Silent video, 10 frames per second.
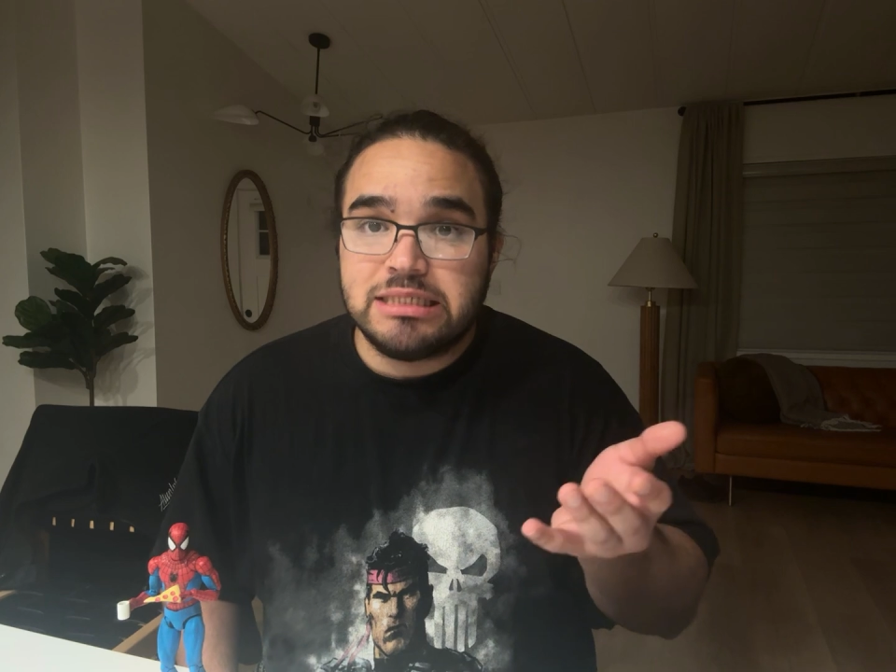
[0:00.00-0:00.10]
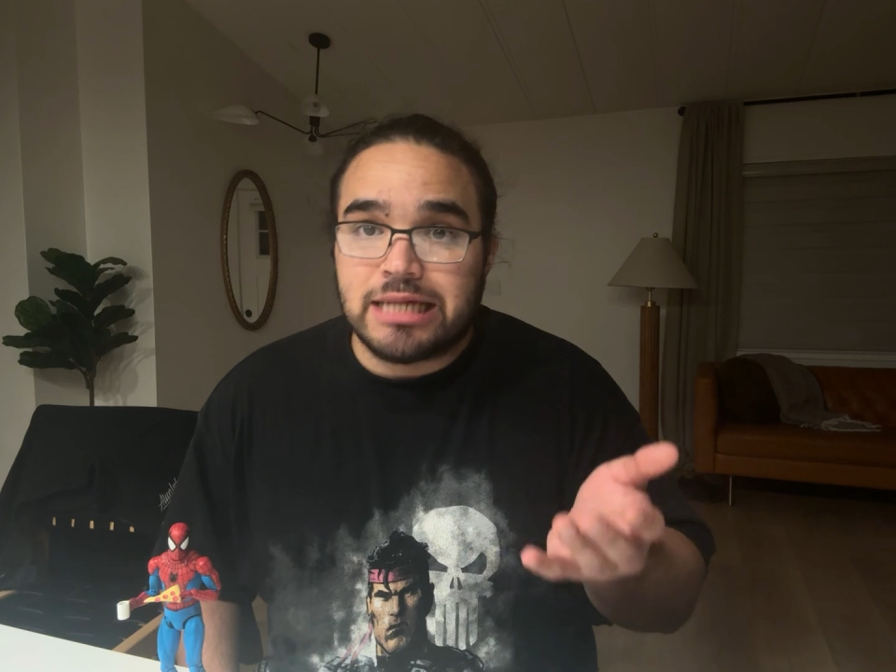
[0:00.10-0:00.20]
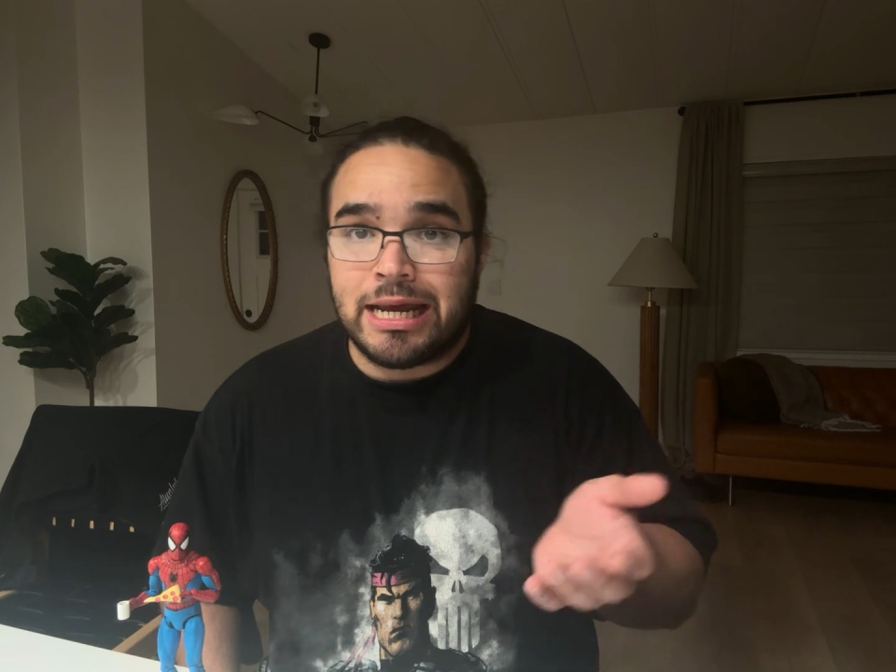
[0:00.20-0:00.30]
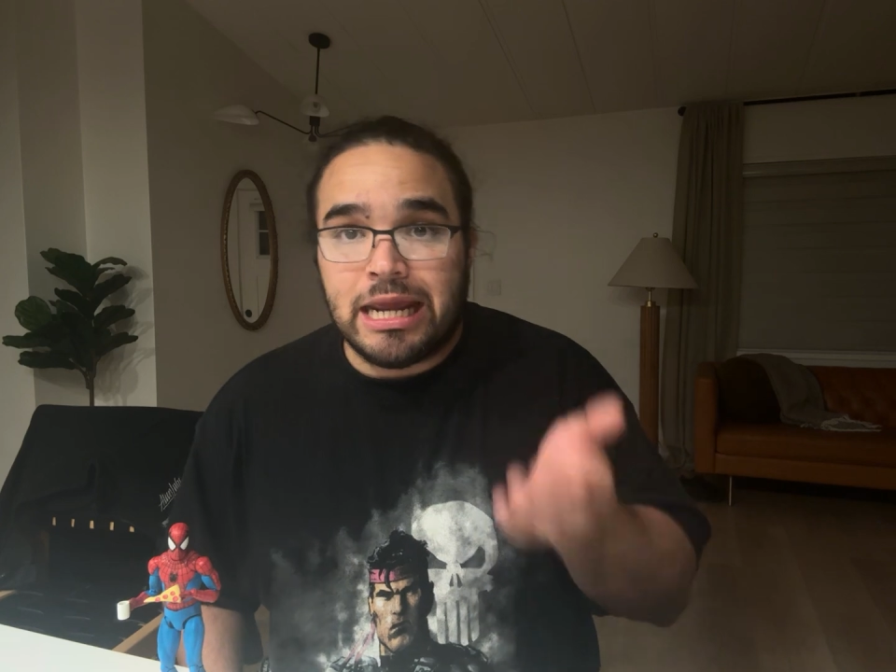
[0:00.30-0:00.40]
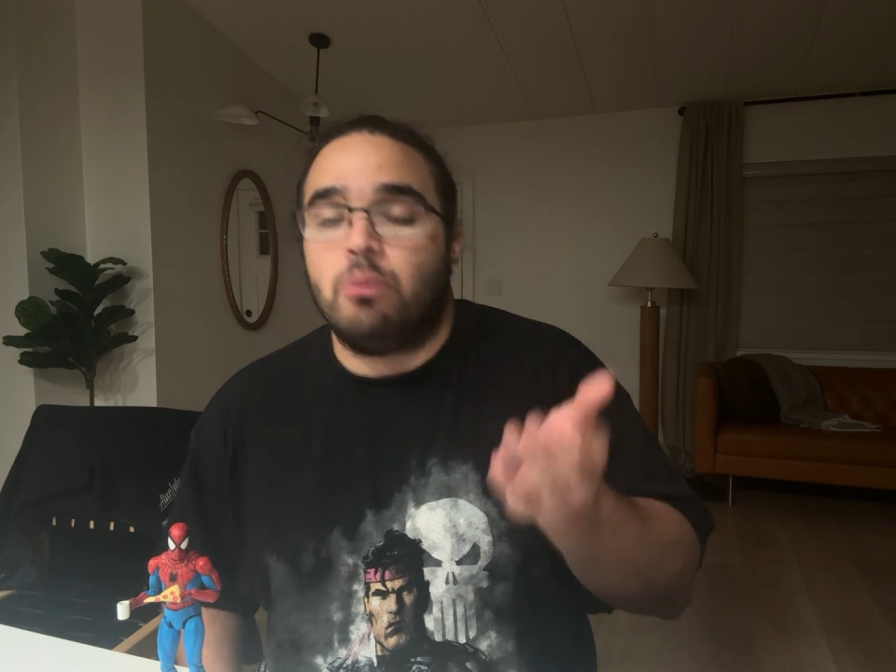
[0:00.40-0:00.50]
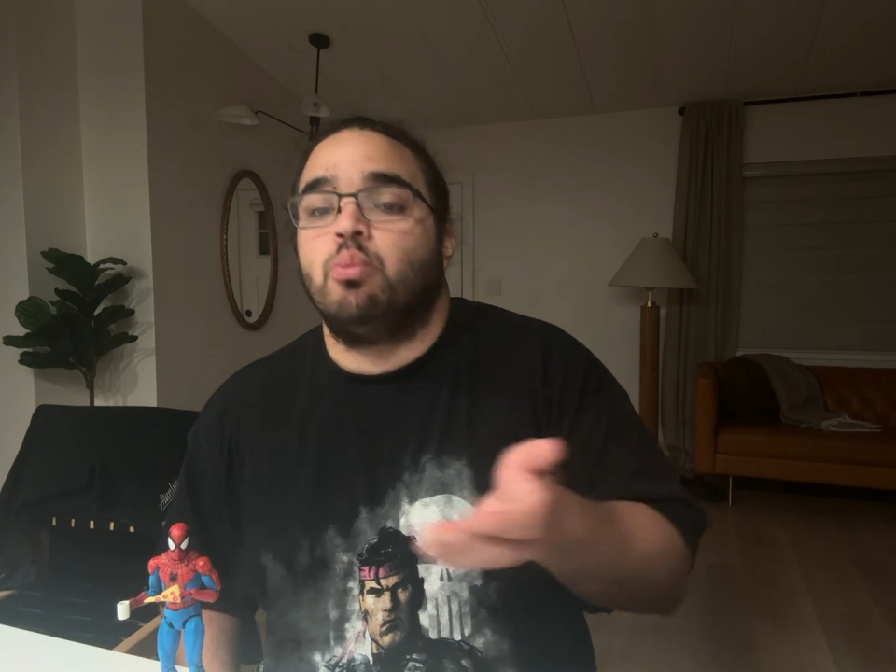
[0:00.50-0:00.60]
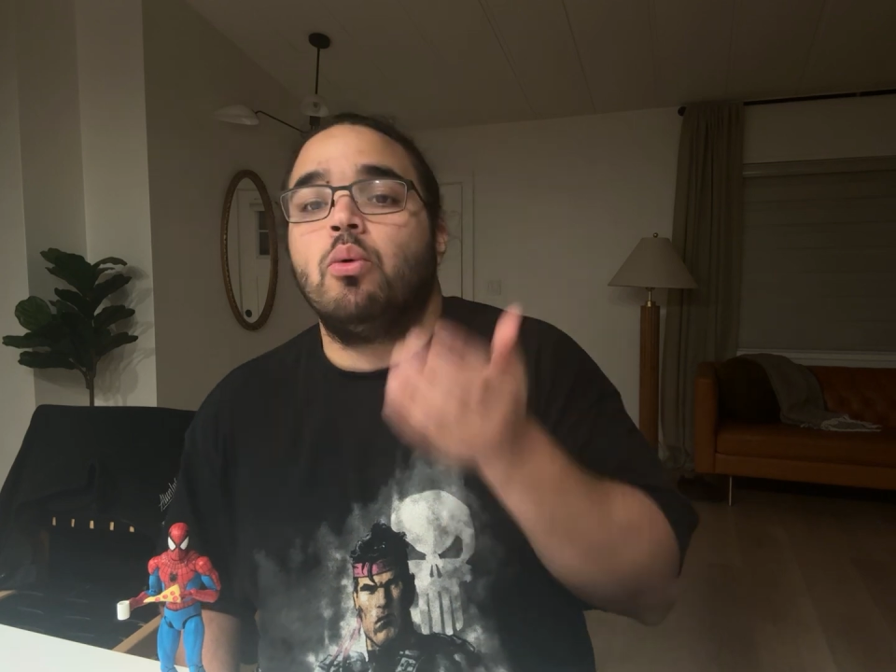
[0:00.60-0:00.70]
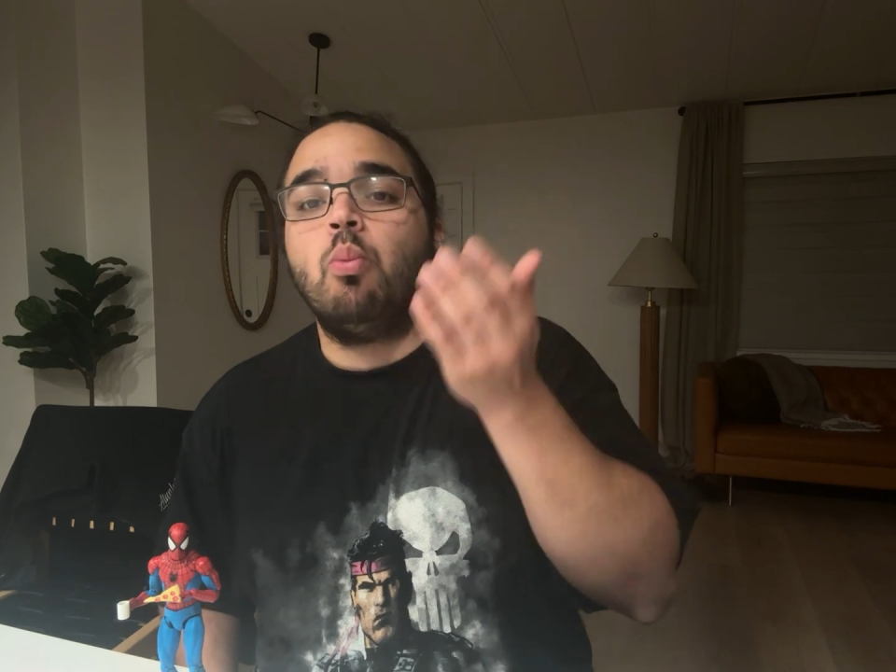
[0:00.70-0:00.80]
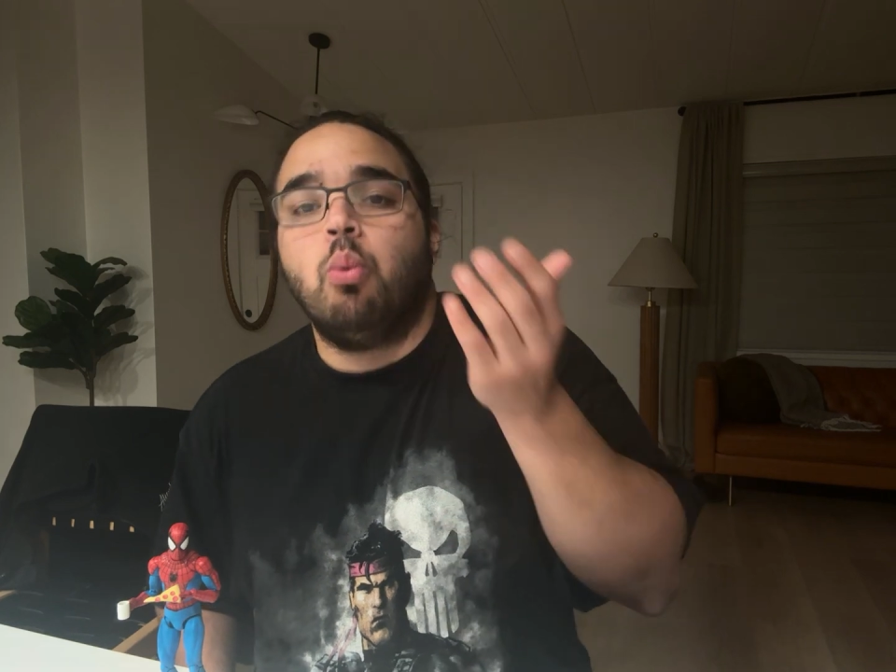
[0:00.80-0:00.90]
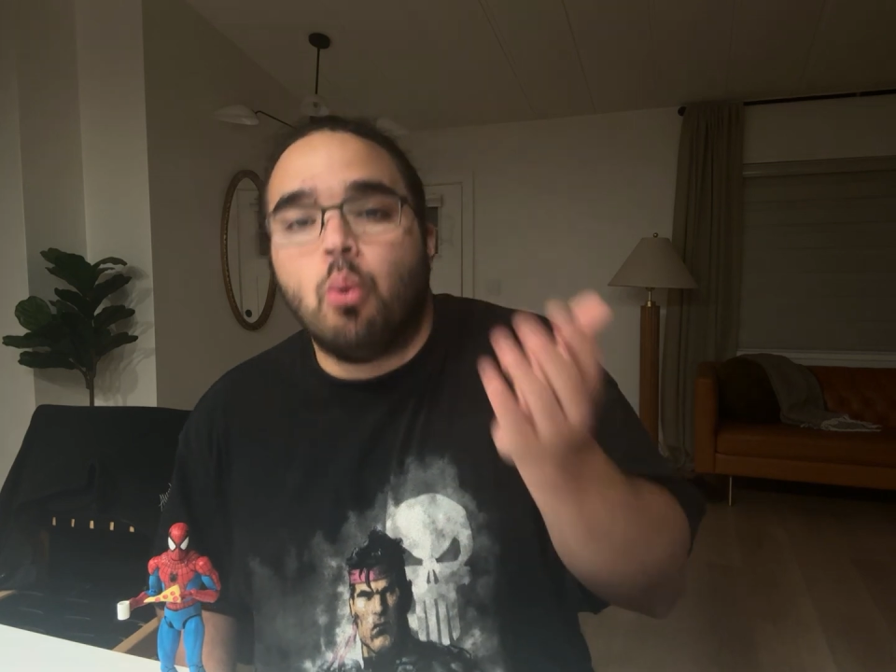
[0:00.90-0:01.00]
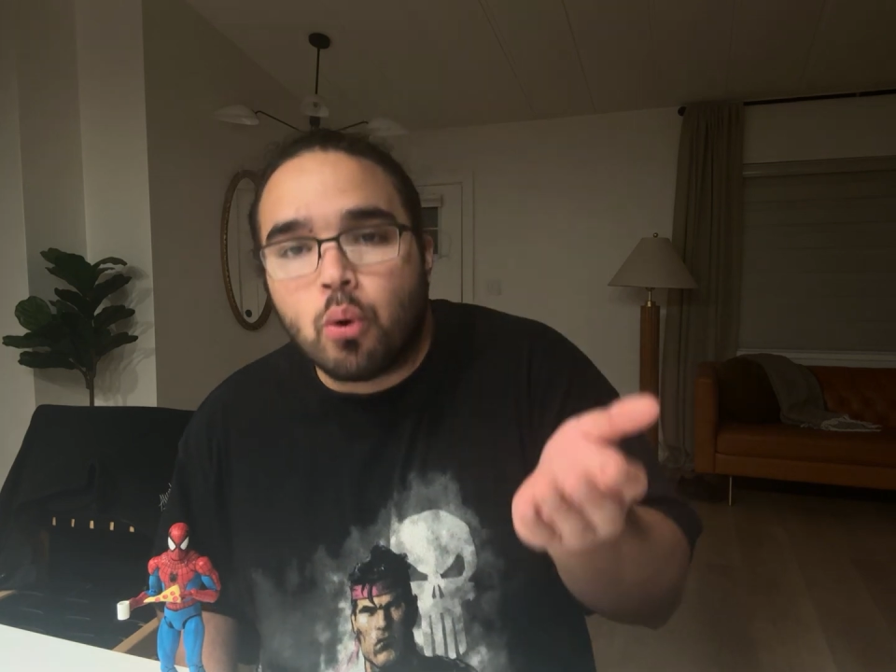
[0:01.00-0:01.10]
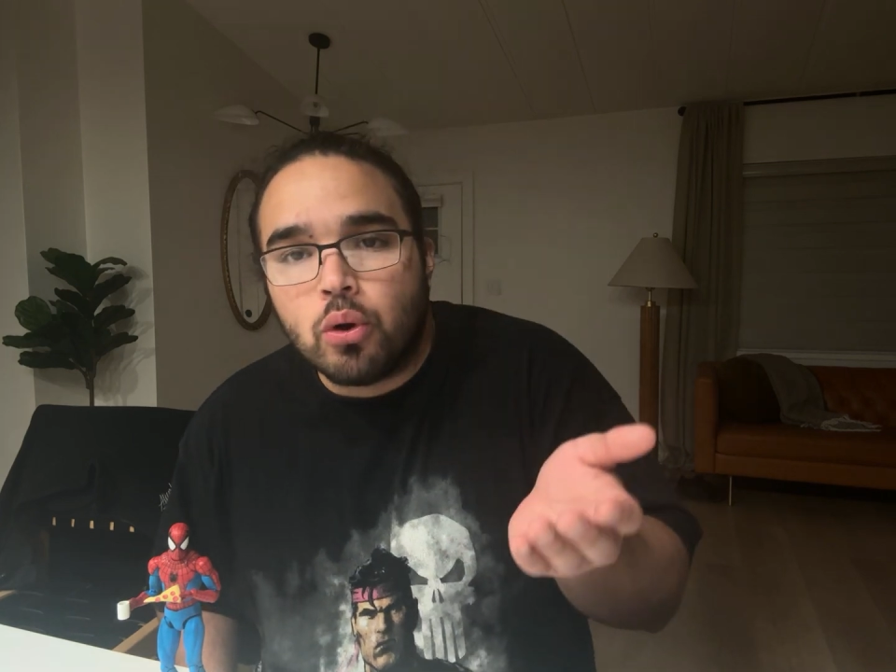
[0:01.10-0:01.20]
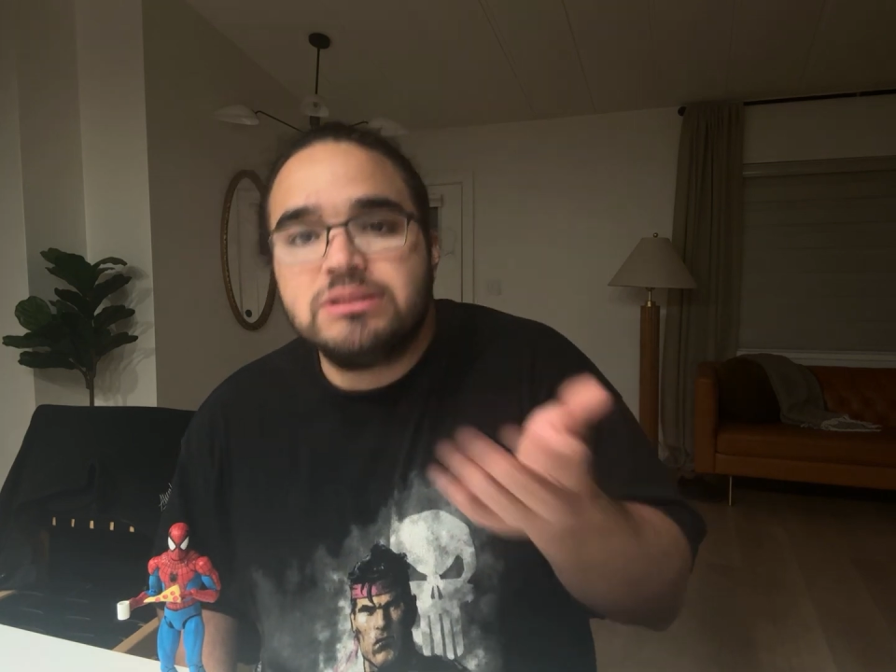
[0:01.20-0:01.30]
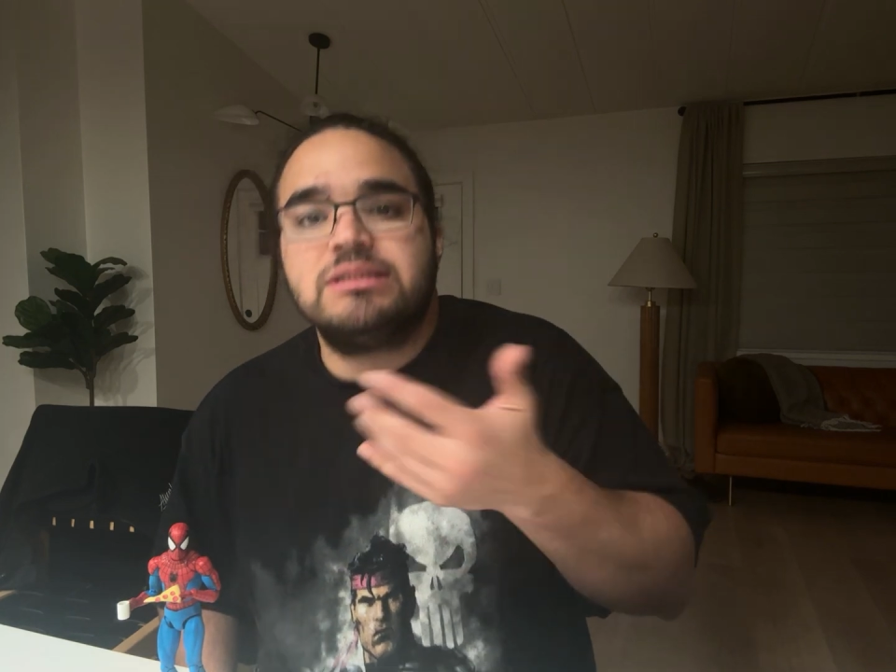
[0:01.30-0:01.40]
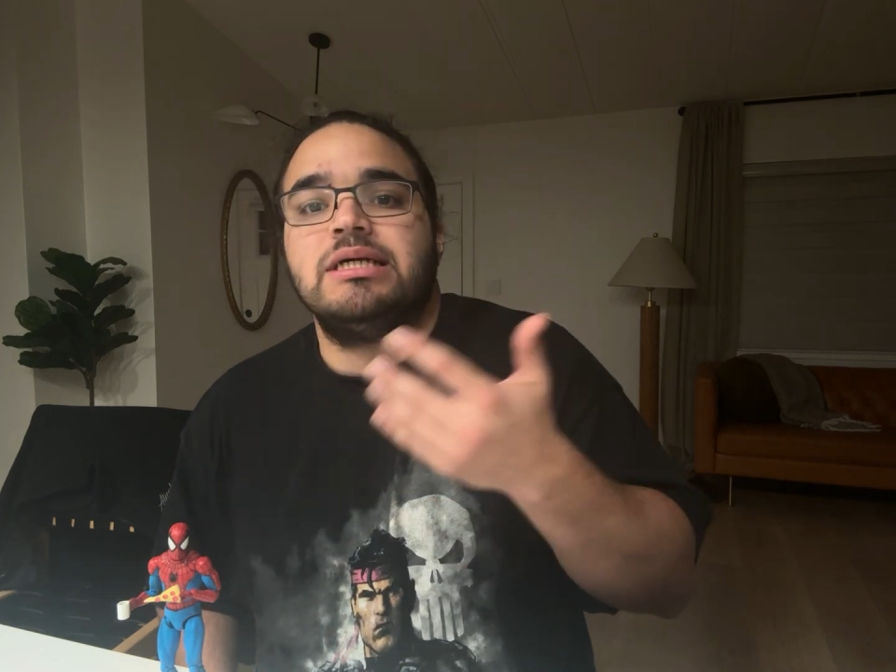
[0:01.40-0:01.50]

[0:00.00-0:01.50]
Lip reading: said, it rewards